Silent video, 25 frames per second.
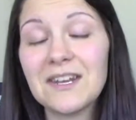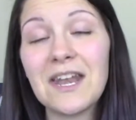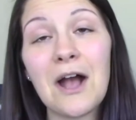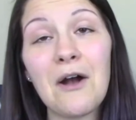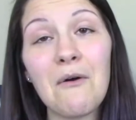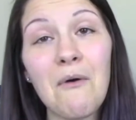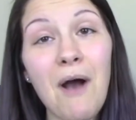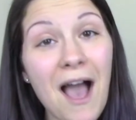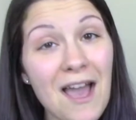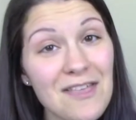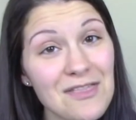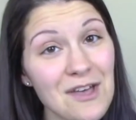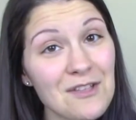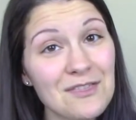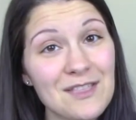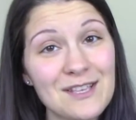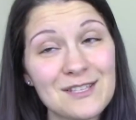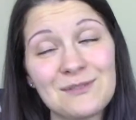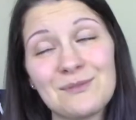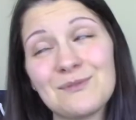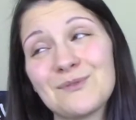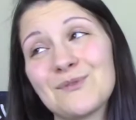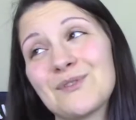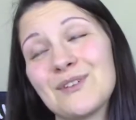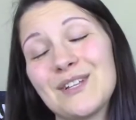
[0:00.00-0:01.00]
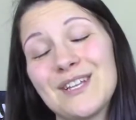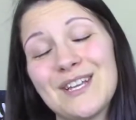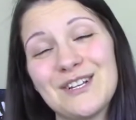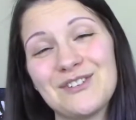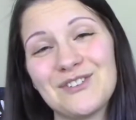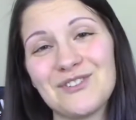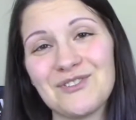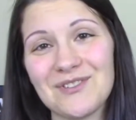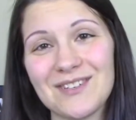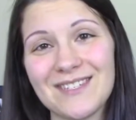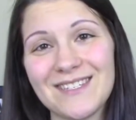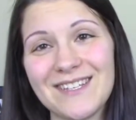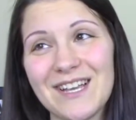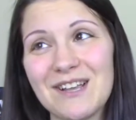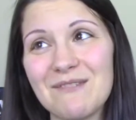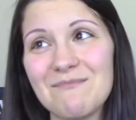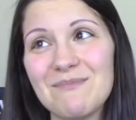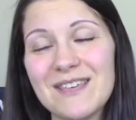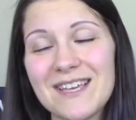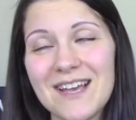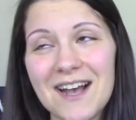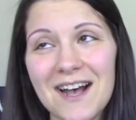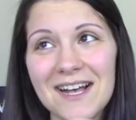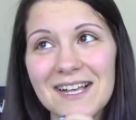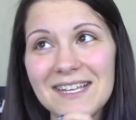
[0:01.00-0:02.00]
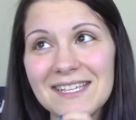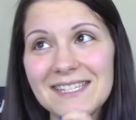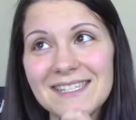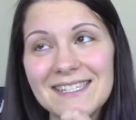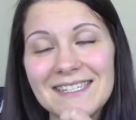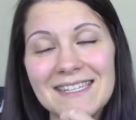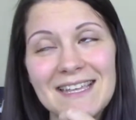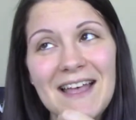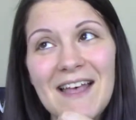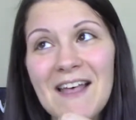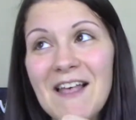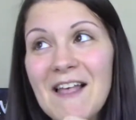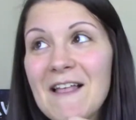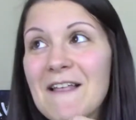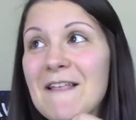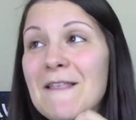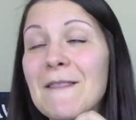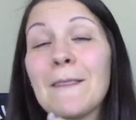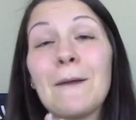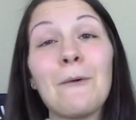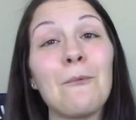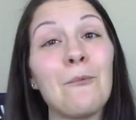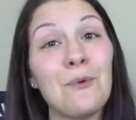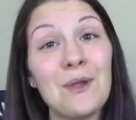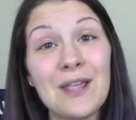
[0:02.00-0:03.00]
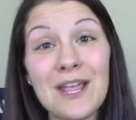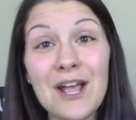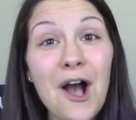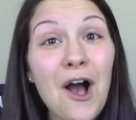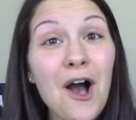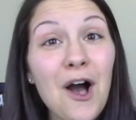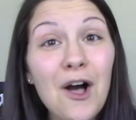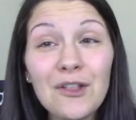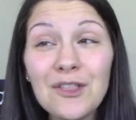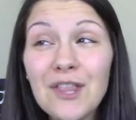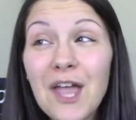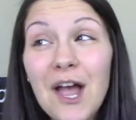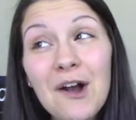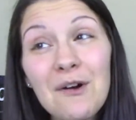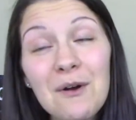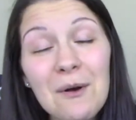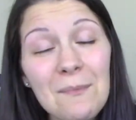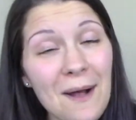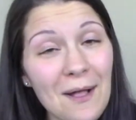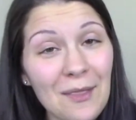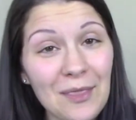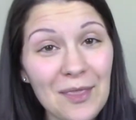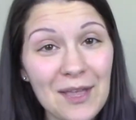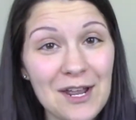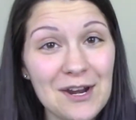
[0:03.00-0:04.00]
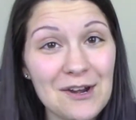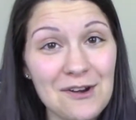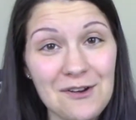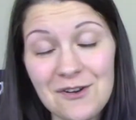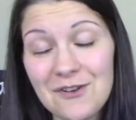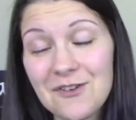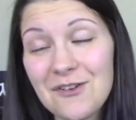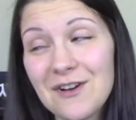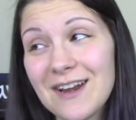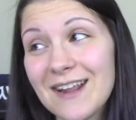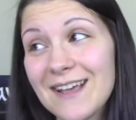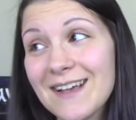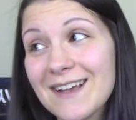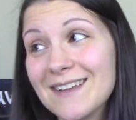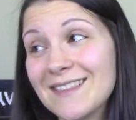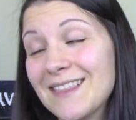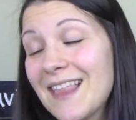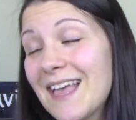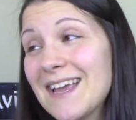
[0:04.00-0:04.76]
Now, I thought this was really interesting because we all know about the inner critic.